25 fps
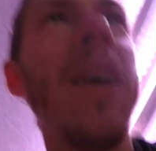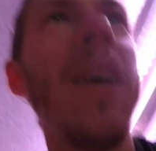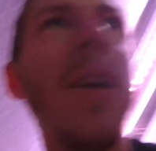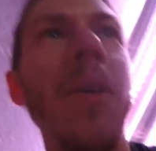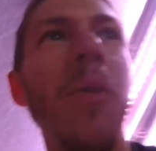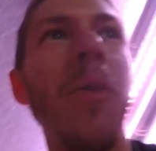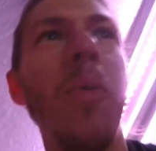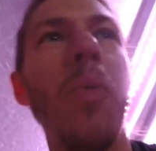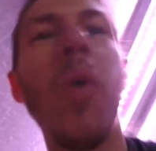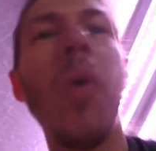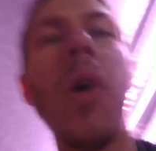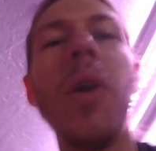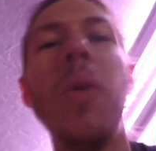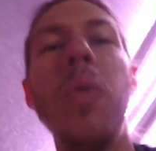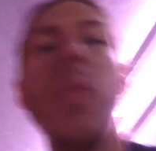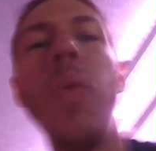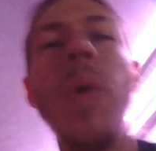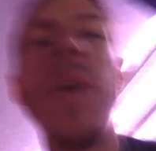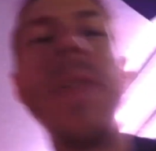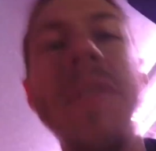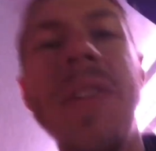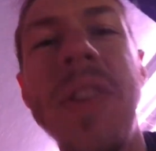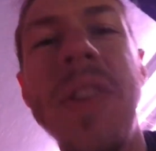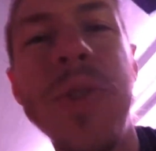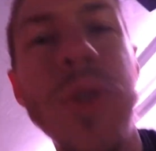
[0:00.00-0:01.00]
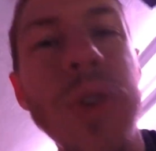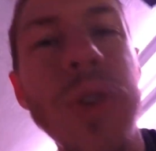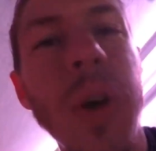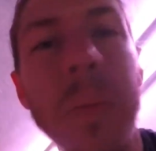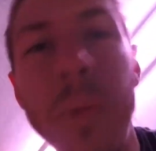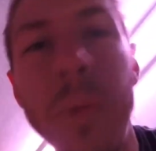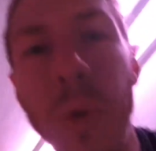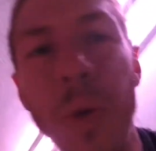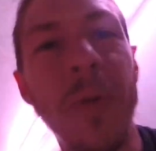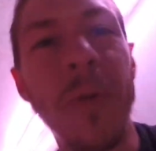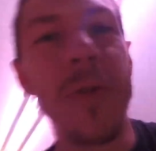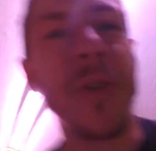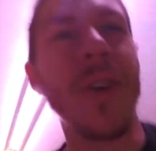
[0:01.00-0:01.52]
with the
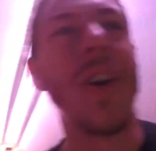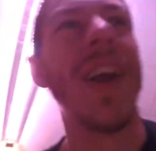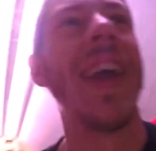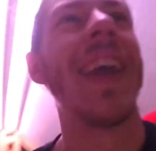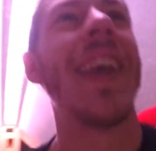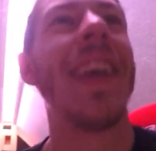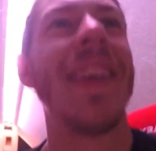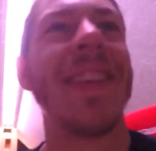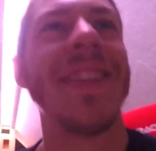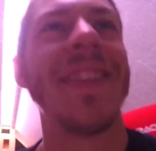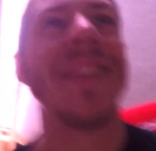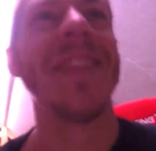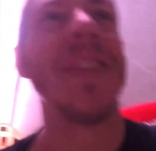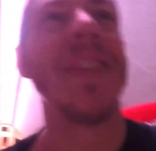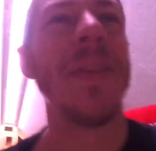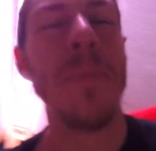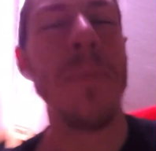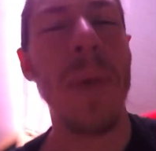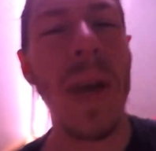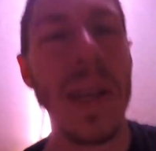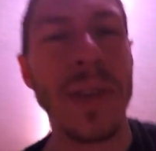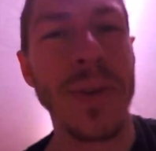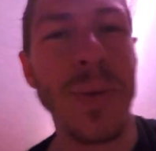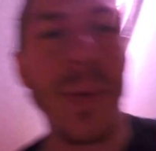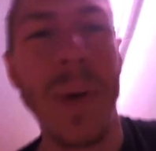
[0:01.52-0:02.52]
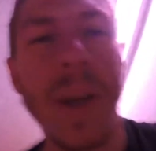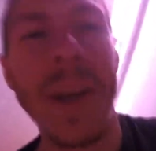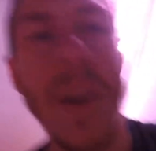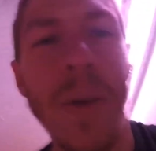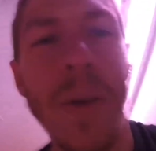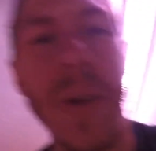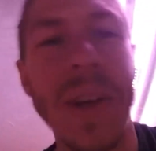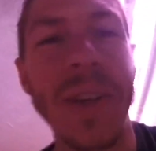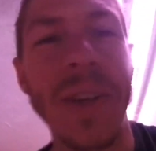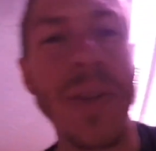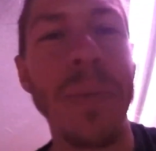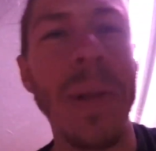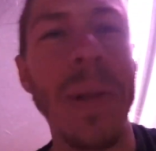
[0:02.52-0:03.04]
subwoofer, I guess is the best way to
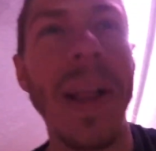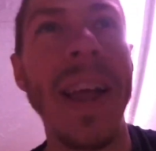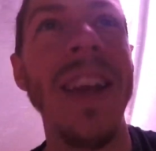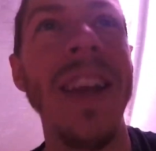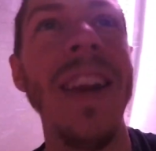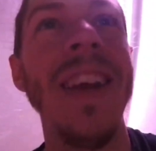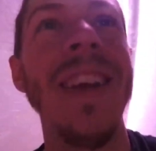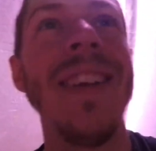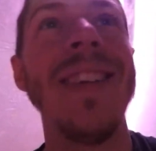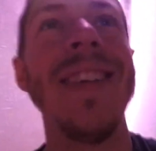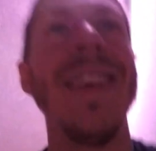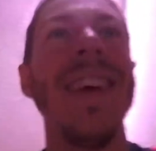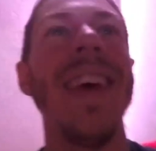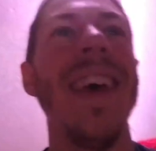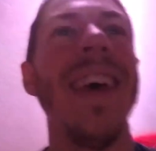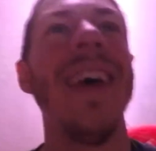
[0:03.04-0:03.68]
explain it.